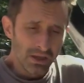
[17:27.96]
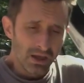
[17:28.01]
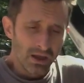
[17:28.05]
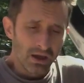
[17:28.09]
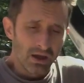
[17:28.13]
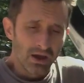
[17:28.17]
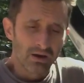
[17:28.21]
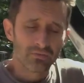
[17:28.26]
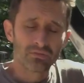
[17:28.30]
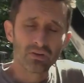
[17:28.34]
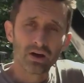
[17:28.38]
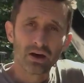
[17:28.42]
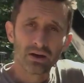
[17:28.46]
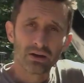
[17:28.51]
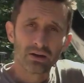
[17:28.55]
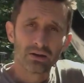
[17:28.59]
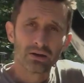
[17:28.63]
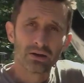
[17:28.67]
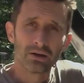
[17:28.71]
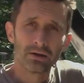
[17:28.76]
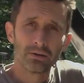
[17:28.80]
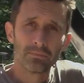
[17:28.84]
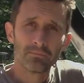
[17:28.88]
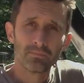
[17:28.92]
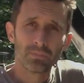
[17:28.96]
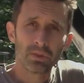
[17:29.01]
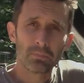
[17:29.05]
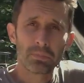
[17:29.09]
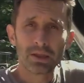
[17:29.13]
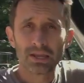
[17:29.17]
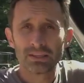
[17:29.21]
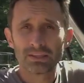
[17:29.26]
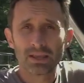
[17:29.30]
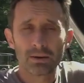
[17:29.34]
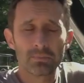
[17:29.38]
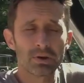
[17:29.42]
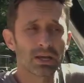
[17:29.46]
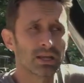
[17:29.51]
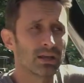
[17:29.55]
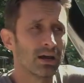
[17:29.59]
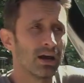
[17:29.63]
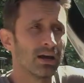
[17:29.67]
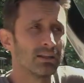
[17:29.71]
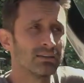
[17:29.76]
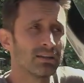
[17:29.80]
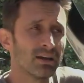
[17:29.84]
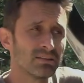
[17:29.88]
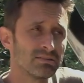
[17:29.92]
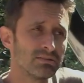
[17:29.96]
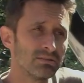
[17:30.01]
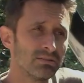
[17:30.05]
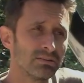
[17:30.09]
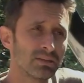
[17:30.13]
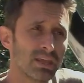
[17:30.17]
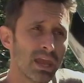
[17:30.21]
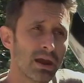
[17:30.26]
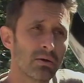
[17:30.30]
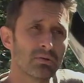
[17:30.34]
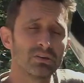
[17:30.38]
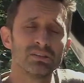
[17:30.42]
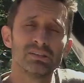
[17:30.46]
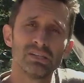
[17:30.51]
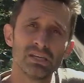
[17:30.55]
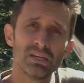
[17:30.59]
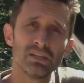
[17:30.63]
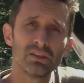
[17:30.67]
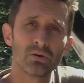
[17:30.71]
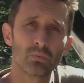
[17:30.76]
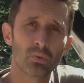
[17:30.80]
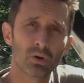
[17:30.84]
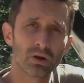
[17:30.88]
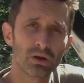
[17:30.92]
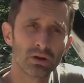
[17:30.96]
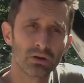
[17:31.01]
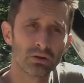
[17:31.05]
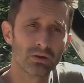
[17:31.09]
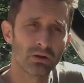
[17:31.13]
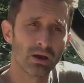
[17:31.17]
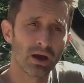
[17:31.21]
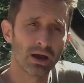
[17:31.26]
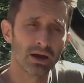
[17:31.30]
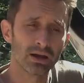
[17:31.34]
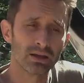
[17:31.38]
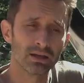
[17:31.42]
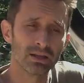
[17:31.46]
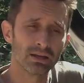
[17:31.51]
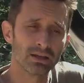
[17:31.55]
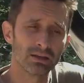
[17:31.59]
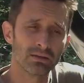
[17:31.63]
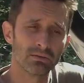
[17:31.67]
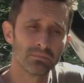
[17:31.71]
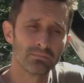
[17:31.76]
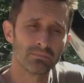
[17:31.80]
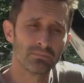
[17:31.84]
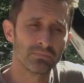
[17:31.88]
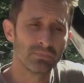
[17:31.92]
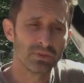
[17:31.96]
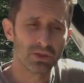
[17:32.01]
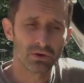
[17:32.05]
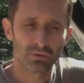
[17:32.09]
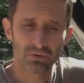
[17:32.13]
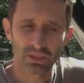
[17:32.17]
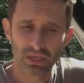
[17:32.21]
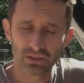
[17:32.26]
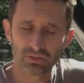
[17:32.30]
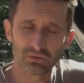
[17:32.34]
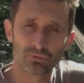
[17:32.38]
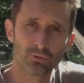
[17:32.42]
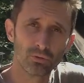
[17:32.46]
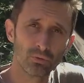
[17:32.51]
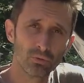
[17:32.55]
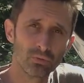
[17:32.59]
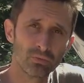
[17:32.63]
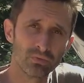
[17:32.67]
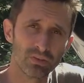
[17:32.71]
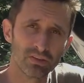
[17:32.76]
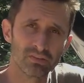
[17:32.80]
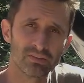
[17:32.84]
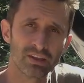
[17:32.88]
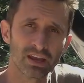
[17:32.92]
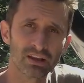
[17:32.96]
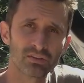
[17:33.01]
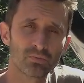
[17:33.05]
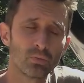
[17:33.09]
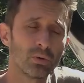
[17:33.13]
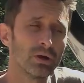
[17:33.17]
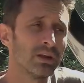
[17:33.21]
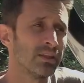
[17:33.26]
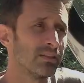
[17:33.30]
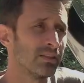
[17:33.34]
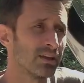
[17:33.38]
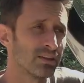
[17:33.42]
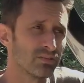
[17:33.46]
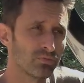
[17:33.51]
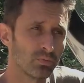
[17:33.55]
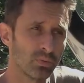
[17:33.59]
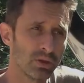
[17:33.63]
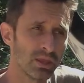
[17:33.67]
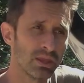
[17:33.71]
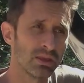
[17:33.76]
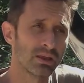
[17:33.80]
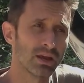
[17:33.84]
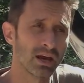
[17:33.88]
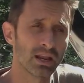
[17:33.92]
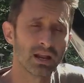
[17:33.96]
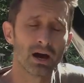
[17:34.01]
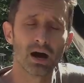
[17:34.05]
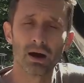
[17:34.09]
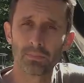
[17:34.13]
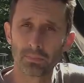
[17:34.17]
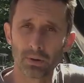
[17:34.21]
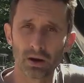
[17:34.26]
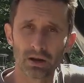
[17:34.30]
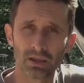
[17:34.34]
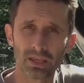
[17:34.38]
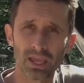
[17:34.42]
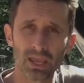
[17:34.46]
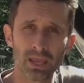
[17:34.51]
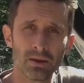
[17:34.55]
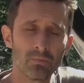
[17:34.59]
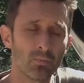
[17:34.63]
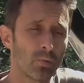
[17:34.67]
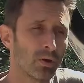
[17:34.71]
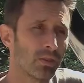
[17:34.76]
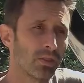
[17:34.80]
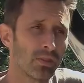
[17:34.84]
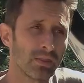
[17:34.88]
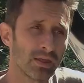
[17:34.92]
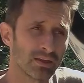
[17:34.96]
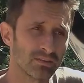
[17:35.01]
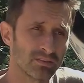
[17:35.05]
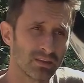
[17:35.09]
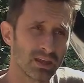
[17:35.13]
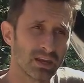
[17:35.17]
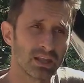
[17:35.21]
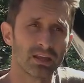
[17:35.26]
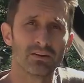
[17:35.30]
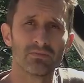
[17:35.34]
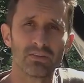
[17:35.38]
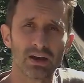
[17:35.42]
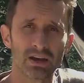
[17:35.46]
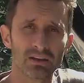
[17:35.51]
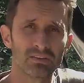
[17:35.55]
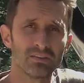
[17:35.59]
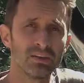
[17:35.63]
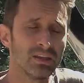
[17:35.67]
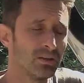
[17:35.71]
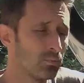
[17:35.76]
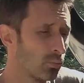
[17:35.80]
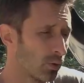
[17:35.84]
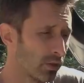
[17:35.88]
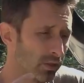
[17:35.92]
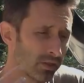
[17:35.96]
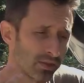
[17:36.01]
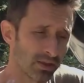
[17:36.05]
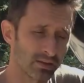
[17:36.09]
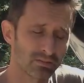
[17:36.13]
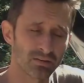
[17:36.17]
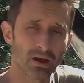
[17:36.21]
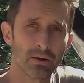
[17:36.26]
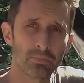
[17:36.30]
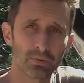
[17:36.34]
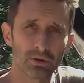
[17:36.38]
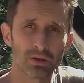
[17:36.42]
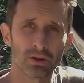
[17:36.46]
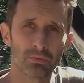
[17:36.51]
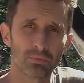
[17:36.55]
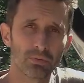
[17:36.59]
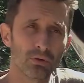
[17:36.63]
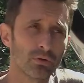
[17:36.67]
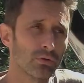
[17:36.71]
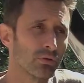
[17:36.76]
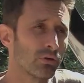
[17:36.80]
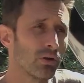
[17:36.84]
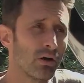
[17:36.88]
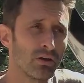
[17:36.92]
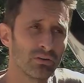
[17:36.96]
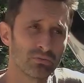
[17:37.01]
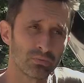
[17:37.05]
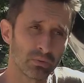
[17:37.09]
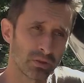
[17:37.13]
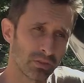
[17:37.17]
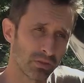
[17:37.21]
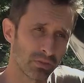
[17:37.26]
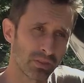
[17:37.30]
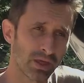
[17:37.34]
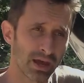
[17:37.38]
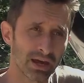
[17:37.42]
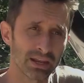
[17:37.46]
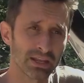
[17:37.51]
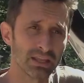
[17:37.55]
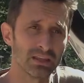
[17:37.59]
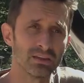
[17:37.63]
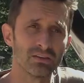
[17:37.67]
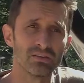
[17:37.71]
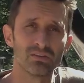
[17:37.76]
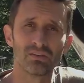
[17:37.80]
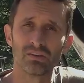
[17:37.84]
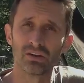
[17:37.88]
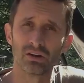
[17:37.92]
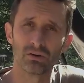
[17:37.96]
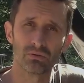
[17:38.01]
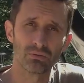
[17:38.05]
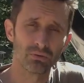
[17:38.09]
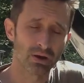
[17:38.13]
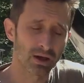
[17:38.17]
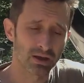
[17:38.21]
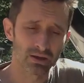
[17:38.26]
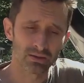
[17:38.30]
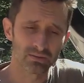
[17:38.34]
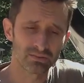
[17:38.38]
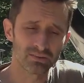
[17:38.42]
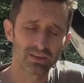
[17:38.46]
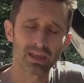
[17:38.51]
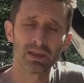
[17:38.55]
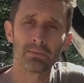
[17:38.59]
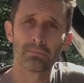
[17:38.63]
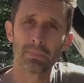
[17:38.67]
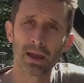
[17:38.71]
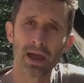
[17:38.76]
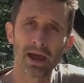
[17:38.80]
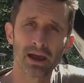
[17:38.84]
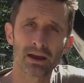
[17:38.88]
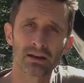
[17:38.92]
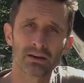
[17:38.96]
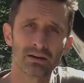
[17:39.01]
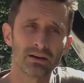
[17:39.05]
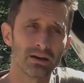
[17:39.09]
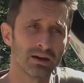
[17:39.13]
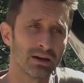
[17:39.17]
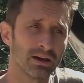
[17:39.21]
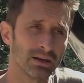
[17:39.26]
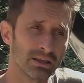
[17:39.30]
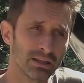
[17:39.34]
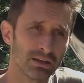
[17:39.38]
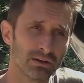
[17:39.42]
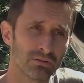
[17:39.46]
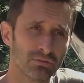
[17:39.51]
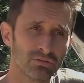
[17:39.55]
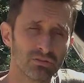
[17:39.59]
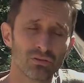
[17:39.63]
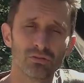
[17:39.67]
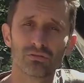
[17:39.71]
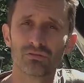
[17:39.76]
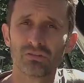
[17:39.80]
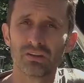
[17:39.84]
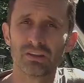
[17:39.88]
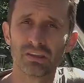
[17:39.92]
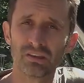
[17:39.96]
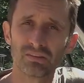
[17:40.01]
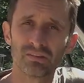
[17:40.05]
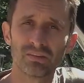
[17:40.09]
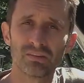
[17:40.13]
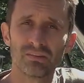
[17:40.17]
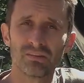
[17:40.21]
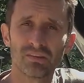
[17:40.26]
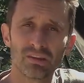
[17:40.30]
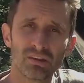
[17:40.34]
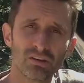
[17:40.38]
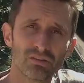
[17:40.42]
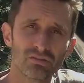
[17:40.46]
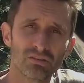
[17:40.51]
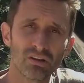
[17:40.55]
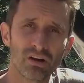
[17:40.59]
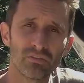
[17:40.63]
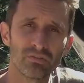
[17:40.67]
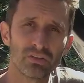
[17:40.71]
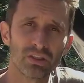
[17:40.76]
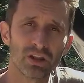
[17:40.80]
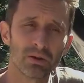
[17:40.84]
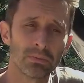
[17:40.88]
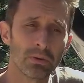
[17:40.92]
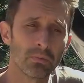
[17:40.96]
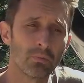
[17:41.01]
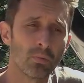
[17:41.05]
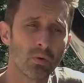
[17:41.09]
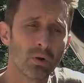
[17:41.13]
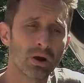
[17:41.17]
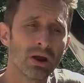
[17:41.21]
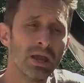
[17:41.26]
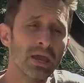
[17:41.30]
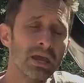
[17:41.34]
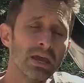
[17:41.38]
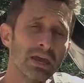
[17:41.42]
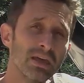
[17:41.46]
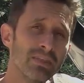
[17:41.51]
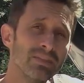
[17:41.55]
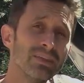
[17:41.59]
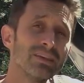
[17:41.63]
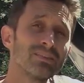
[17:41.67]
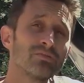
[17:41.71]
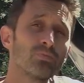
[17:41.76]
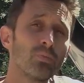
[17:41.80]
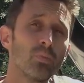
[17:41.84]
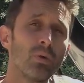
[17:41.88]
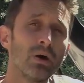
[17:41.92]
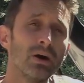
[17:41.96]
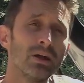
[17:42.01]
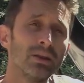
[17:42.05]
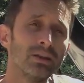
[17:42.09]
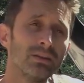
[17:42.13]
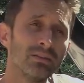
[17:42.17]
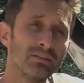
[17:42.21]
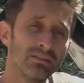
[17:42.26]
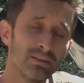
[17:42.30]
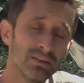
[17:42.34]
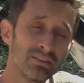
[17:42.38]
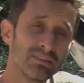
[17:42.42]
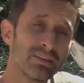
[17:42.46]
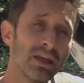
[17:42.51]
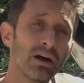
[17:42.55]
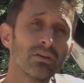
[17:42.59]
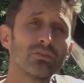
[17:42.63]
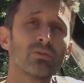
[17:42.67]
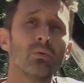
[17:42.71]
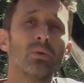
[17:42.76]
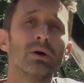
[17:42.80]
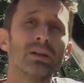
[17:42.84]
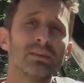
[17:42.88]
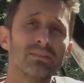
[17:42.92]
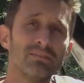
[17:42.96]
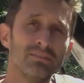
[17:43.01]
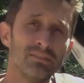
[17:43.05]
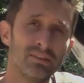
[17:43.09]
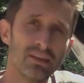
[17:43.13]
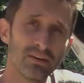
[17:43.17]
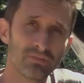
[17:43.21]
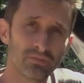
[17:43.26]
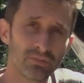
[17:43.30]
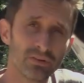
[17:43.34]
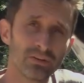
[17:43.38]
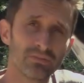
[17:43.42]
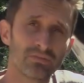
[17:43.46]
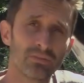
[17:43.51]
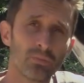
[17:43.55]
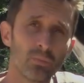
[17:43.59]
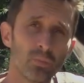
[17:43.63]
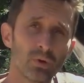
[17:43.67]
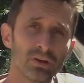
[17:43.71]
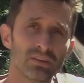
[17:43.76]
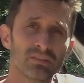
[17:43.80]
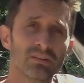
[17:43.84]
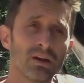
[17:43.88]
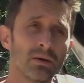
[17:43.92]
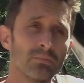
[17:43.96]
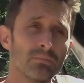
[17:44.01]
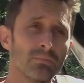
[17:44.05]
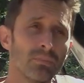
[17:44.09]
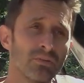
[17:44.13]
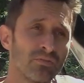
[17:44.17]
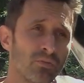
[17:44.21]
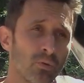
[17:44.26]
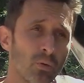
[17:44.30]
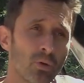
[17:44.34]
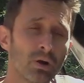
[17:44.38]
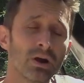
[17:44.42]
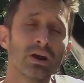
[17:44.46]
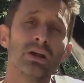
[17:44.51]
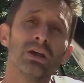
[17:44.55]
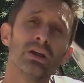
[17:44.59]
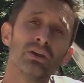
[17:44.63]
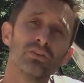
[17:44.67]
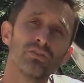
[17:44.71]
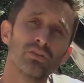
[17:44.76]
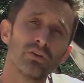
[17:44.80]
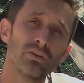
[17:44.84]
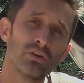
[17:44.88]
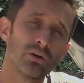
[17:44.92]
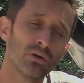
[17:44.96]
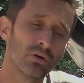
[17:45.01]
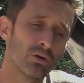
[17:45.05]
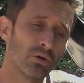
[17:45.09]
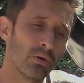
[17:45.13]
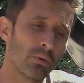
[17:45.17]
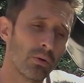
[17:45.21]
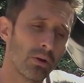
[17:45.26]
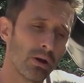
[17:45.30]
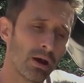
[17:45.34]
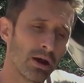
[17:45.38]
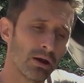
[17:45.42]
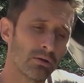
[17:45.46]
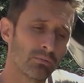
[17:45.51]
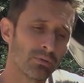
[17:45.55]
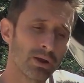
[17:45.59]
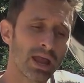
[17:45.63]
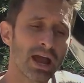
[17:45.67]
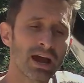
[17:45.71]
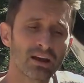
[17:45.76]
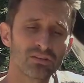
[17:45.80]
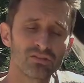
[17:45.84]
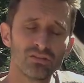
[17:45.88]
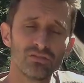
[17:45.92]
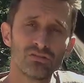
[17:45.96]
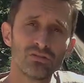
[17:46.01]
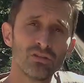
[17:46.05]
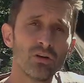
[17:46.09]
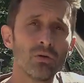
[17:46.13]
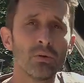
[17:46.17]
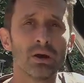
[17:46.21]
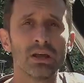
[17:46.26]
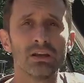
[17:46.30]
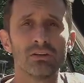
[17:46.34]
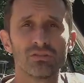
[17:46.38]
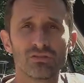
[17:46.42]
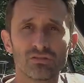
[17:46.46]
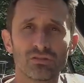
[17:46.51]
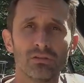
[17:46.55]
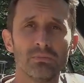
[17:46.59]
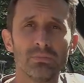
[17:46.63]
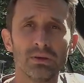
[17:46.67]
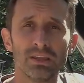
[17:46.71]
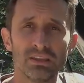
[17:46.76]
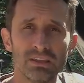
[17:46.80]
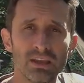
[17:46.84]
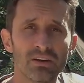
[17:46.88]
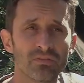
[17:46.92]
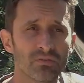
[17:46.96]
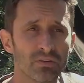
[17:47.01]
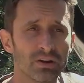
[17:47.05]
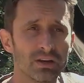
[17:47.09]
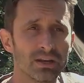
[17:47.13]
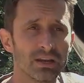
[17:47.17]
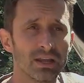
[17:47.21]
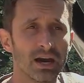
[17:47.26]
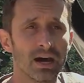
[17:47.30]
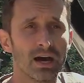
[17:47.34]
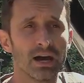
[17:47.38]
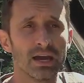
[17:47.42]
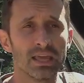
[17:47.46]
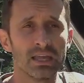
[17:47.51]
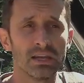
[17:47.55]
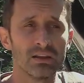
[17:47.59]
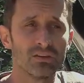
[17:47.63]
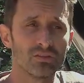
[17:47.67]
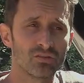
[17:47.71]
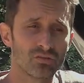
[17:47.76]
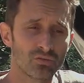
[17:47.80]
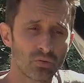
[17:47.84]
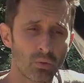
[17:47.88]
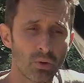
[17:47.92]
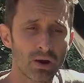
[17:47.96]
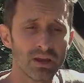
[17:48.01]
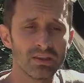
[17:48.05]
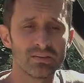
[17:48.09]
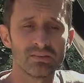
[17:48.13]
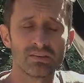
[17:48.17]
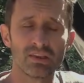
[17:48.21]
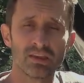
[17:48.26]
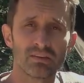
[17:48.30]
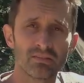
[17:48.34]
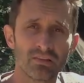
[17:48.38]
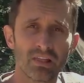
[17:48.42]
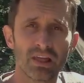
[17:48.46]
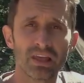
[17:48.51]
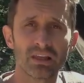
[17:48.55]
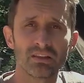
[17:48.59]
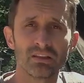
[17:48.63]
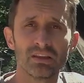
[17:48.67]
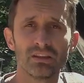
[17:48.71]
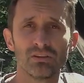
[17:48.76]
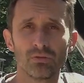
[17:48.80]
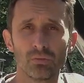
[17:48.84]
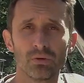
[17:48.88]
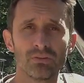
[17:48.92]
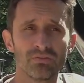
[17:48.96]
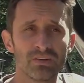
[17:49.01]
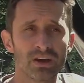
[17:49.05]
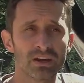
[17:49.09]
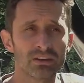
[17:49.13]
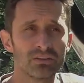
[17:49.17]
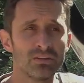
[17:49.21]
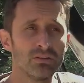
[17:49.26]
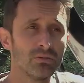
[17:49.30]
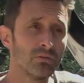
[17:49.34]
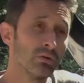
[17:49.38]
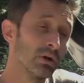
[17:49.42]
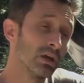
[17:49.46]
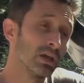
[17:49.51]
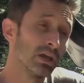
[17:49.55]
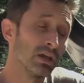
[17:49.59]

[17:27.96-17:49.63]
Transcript: of the, the pandemic uh, doesn't guarantee that we're uh, going to you know get through this next one unless we kind of up our game. Whether that's getting a vaccine, whether that's upping your protocols, whether that is you know uh, staying back, uh, you know socially distancing yourself a little bit more. This one, this Delta one, is different from what's come before, so your uh, reaction to it should be different. Uh, it is twice as likely to infect you.